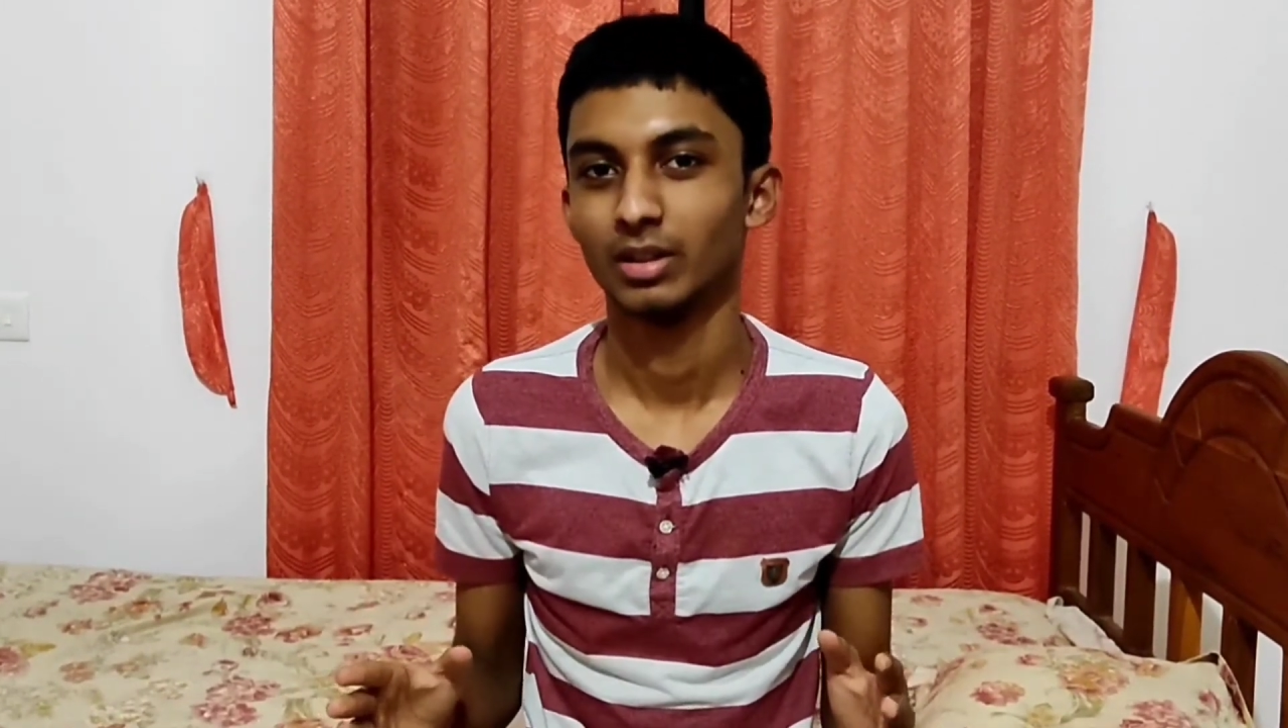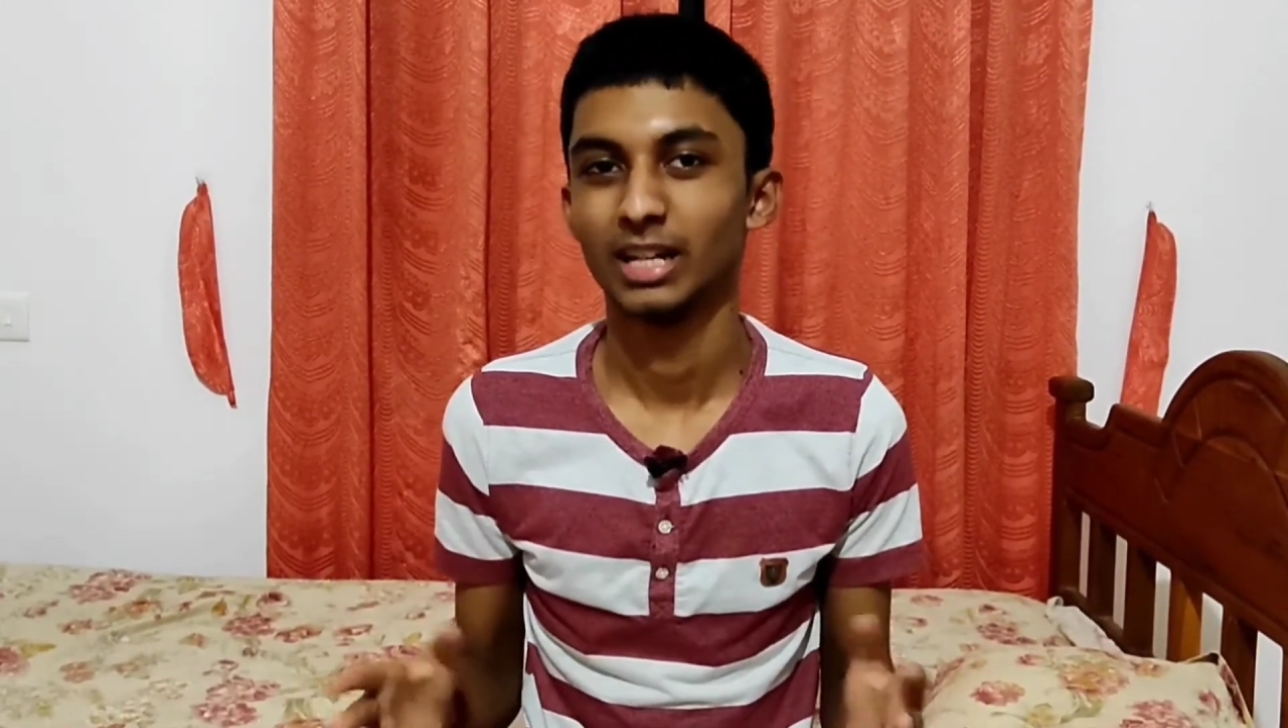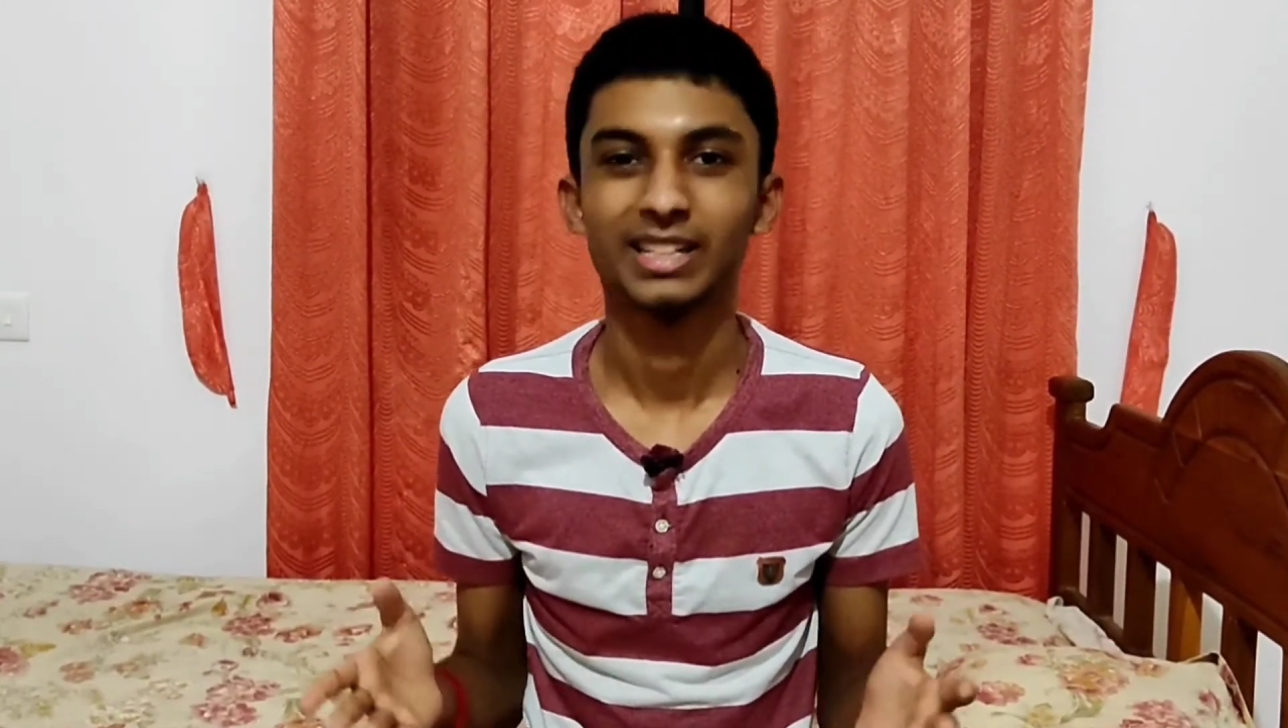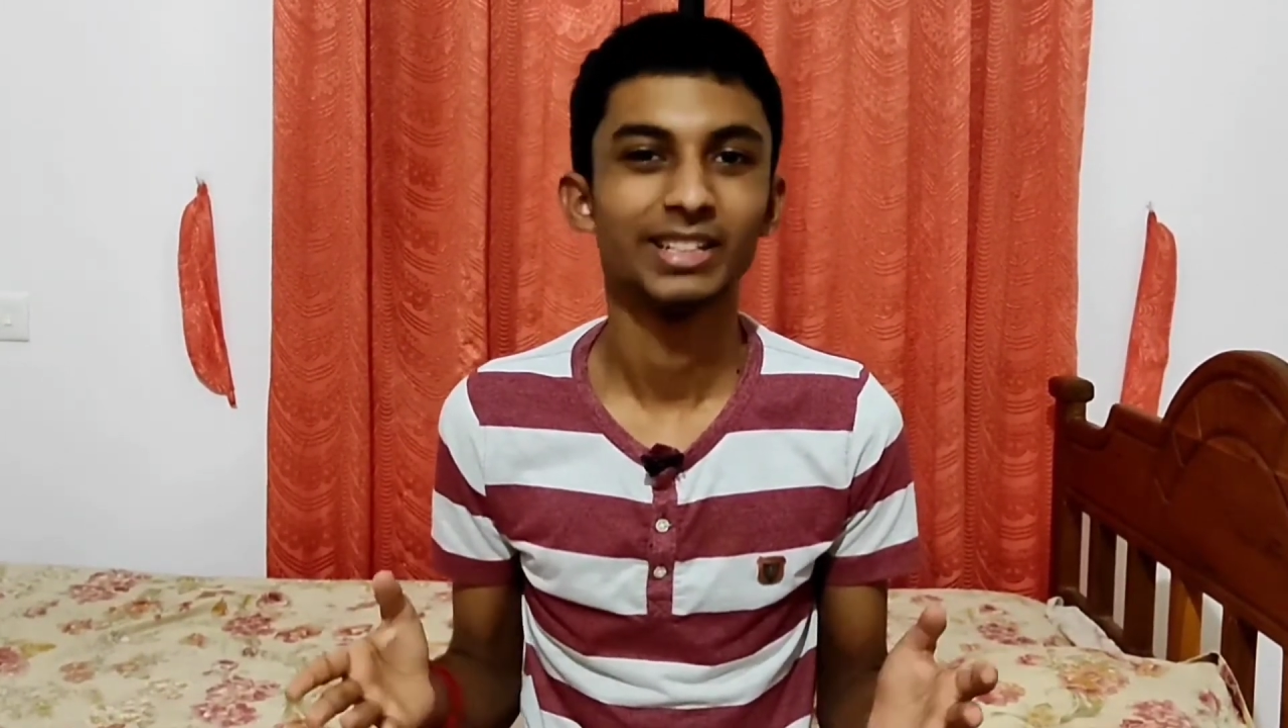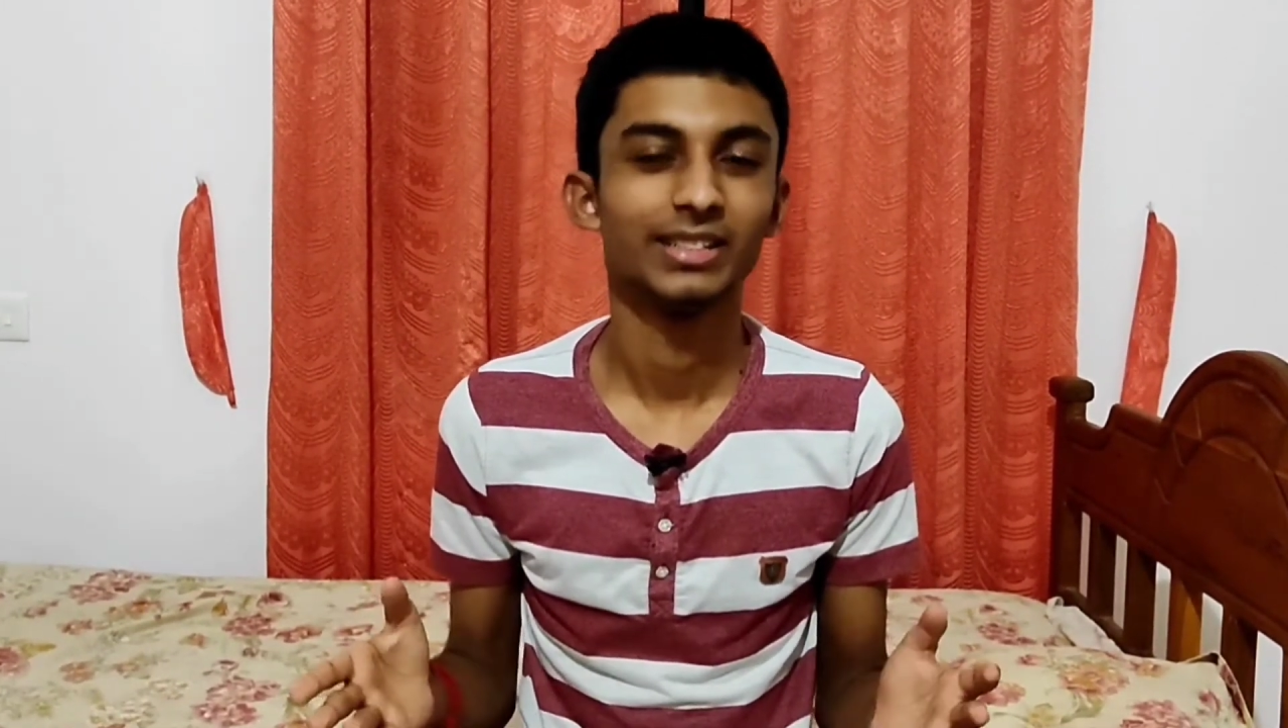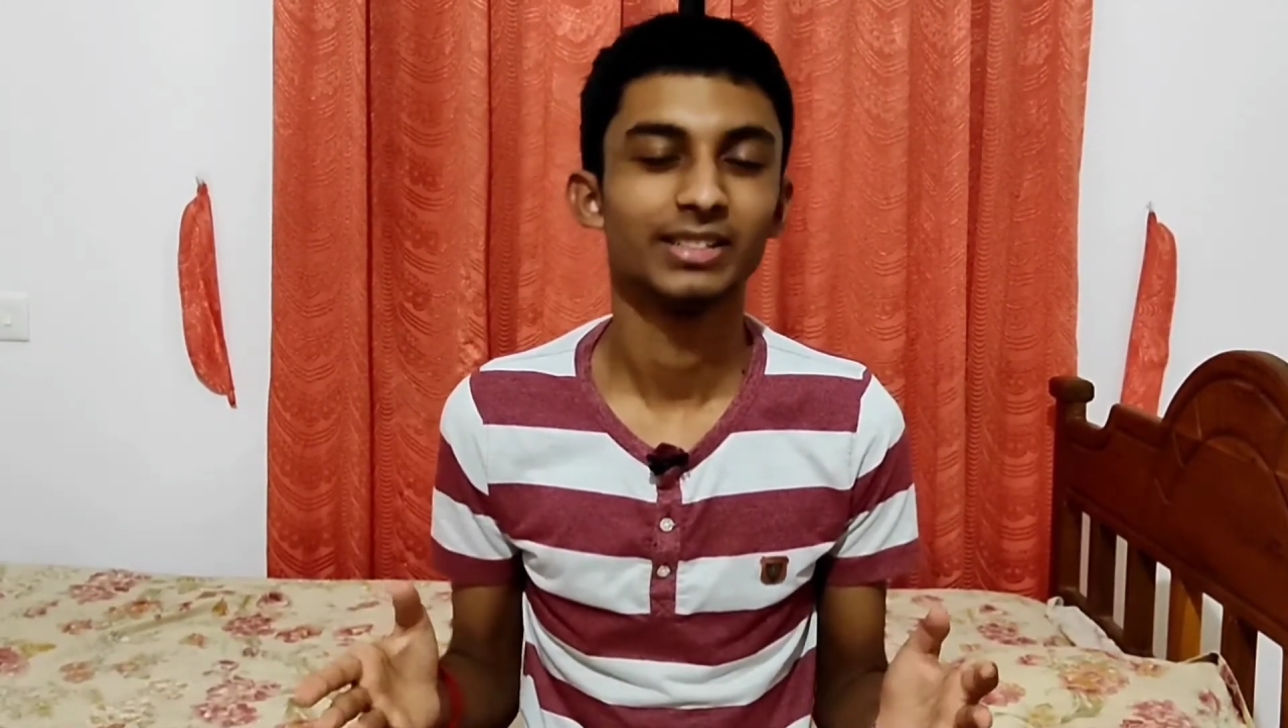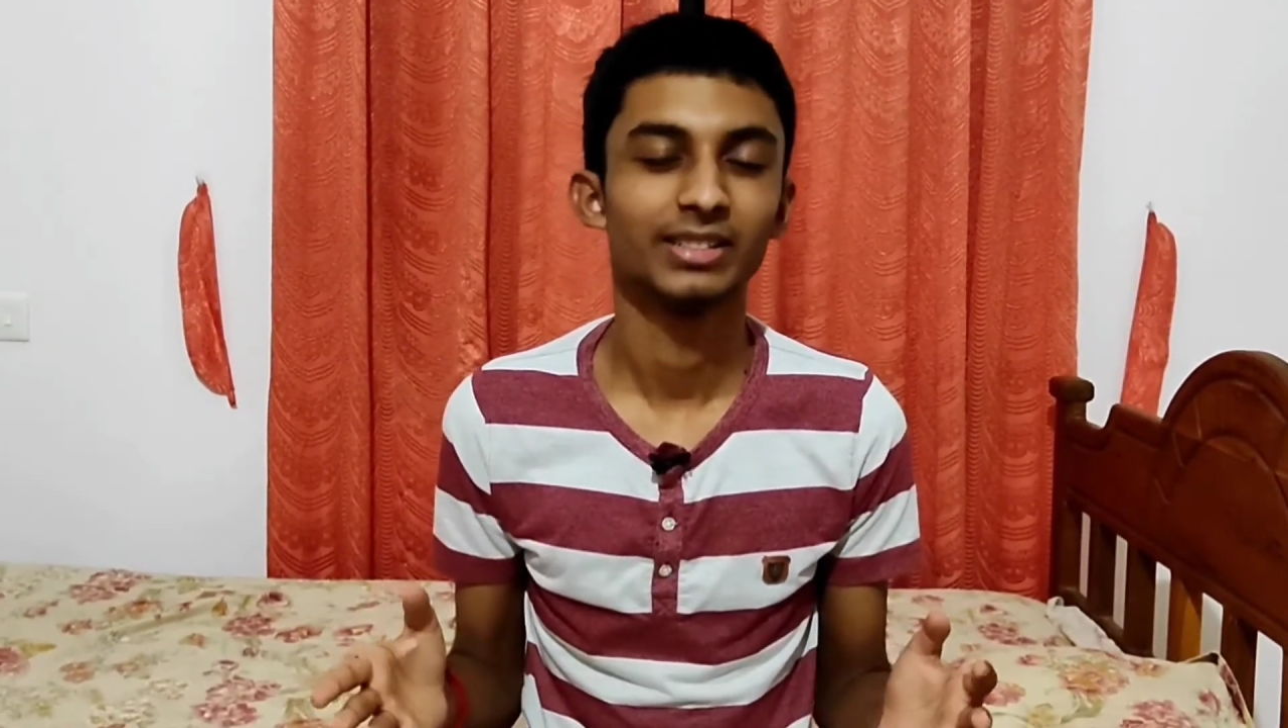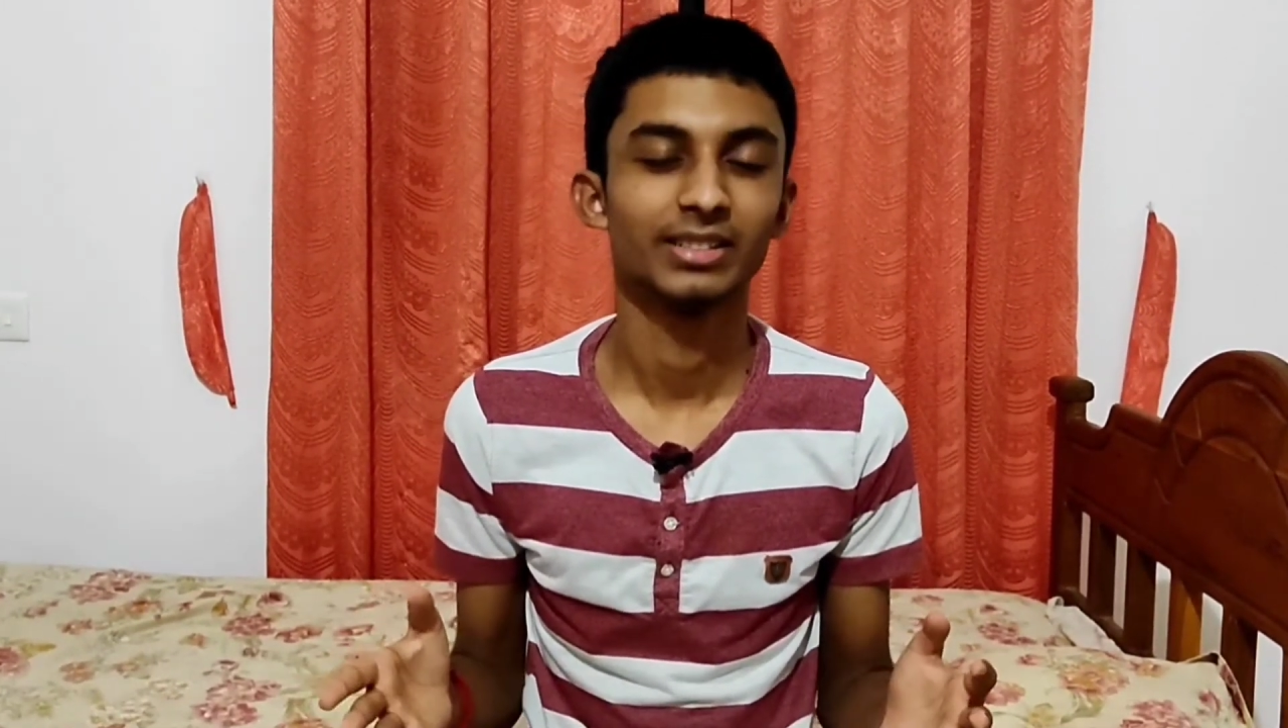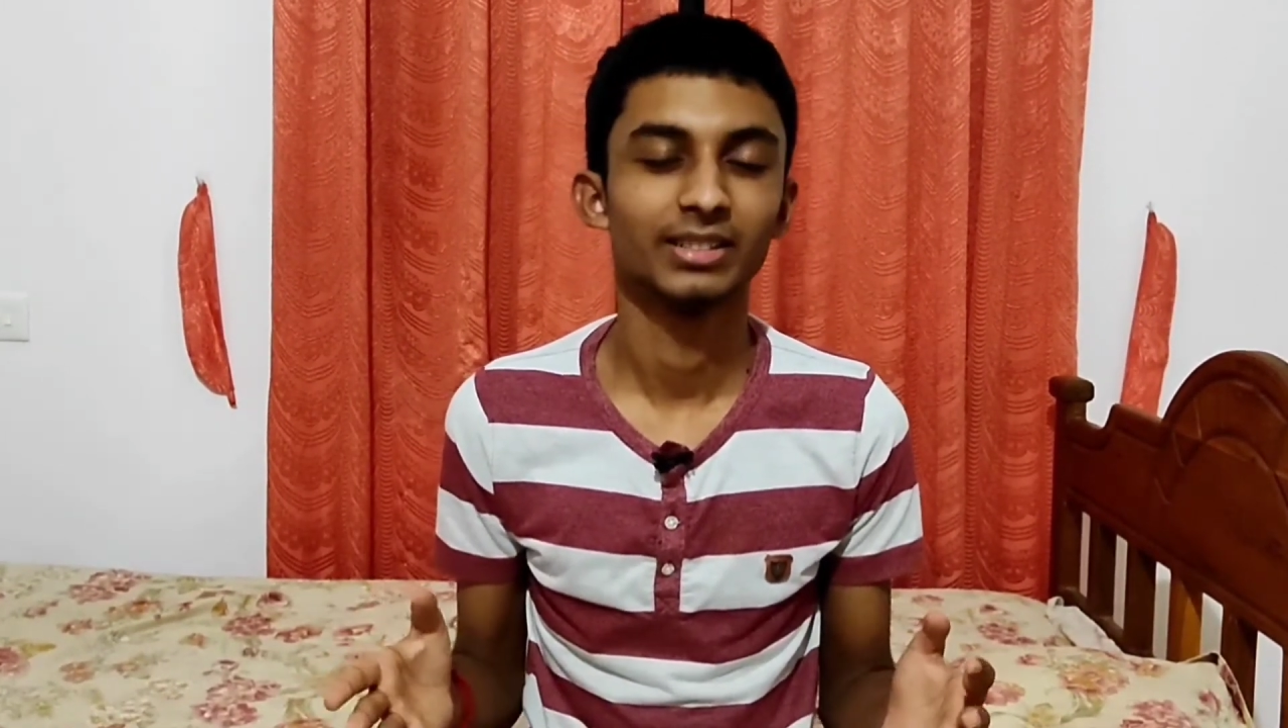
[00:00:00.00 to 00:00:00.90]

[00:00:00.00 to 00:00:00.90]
At least